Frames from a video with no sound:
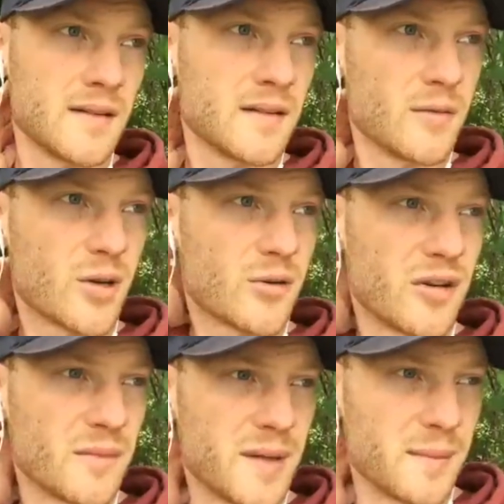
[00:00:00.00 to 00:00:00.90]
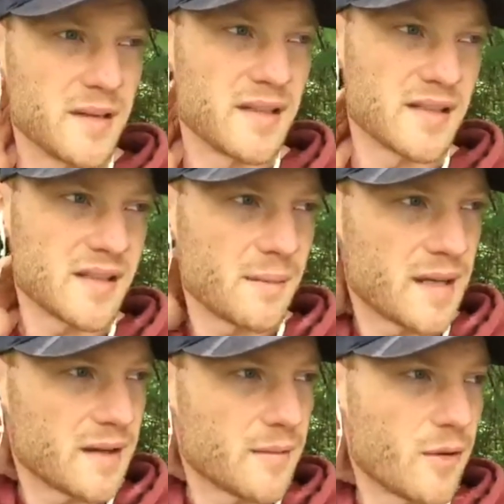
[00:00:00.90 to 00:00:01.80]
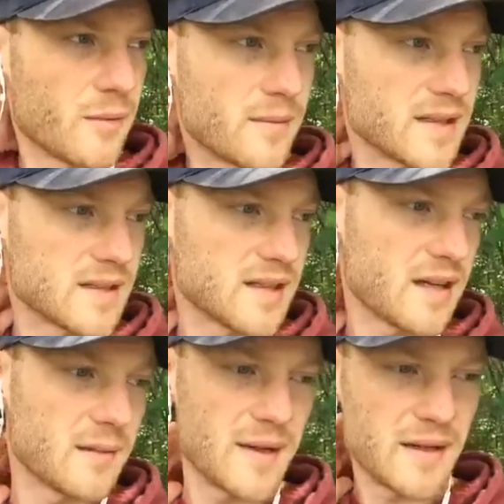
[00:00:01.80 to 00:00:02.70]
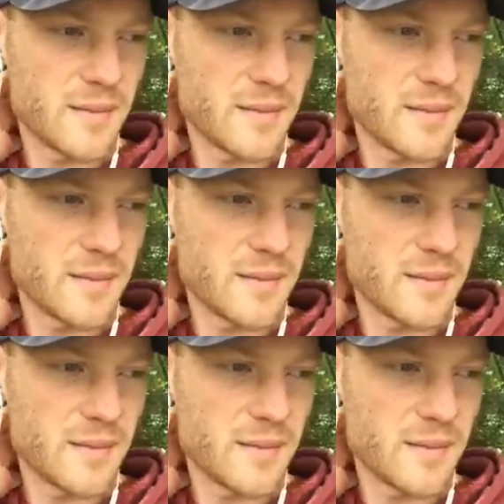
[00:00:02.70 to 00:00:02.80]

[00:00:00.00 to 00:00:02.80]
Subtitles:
Recruiting people into something, this is how you make